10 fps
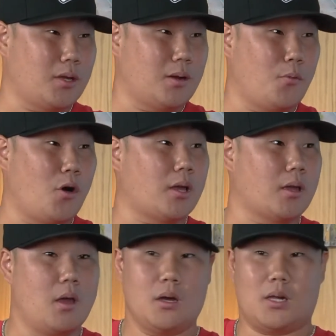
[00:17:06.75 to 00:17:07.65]

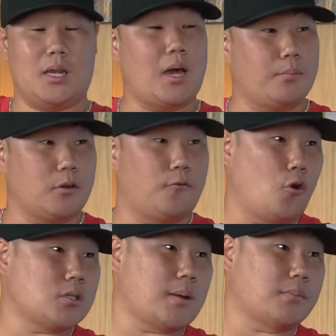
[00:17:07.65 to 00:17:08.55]
a.m, cleaning up till
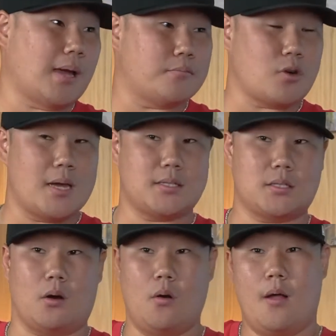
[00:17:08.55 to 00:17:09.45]
4 sometimes, right?
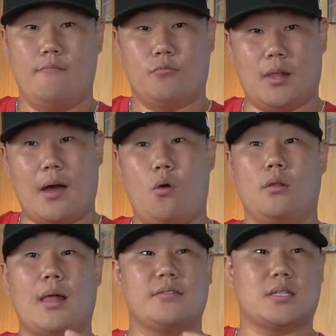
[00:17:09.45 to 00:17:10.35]
So the
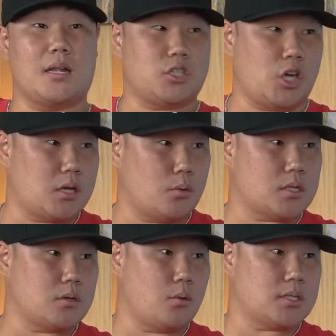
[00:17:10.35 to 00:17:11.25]
whole lifestyle change
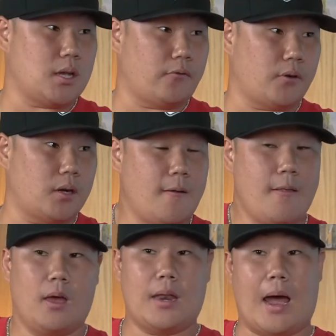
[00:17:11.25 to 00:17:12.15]
was different,
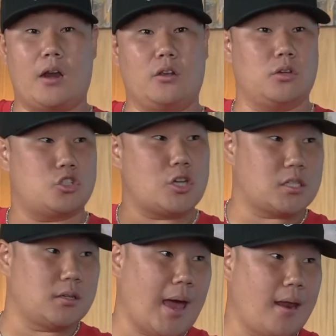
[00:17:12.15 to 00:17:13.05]
and now I need to adjust
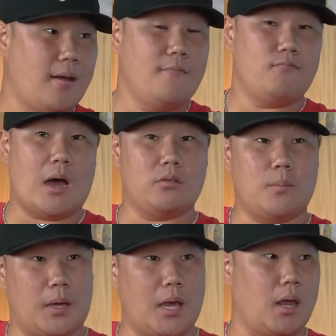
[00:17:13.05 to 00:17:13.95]
to that. Now in the
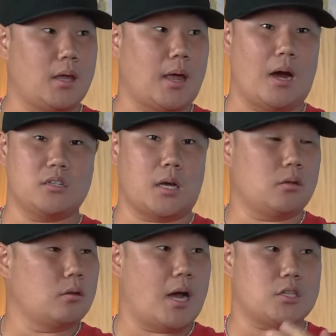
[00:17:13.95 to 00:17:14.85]
beginning, like I was like,
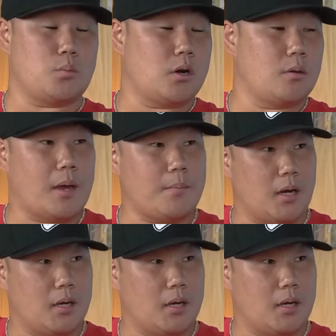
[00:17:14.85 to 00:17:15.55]
I just wanted to make money,